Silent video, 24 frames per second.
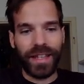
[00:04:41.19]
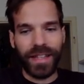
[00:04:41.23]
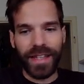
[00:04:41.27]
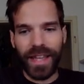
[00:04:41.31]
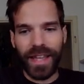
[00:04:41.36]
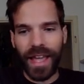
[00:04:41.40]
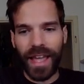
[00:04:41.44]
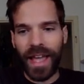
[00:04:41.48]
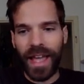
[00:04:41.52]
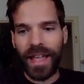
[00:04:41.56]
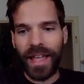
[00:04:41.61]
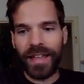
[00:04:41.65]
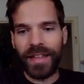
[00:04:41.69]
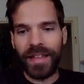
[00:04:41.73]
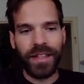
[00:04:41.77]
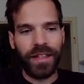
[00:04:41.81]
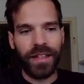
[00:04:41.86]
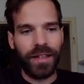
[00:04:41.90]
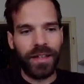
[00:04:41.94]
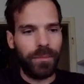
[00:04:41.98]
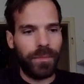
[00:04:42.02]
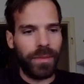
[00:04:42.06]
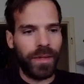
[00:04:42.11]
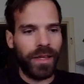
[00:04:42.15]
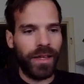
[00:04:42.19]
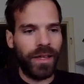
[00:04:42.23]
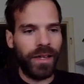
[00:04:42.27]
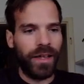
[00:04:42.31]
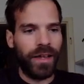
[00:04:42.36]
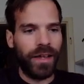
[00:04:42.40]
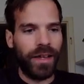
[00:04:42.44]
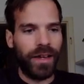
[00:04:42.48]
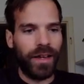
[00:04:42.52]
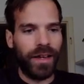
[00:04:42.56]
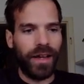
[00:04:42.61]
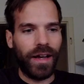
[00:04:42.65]
can be
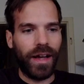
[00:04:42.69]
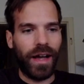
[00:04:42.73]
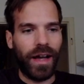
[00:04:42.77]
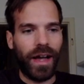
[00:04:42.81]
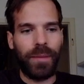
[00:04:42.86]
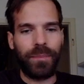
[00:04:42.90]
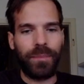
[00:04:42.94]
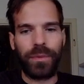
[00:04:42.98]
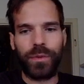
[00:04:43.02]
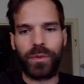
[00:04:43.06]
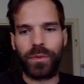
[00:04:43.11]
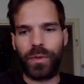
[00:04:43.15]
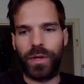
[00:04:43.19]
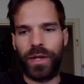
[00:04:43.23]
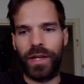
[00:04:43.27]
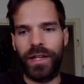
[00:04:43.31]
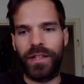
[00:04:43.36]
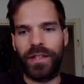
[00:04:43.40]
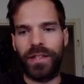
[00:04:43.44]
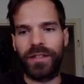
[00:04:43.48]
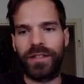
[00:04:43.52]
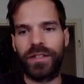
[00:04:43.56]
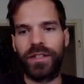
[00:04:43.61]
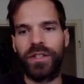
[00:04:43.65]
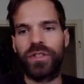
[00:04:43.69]
upgraded.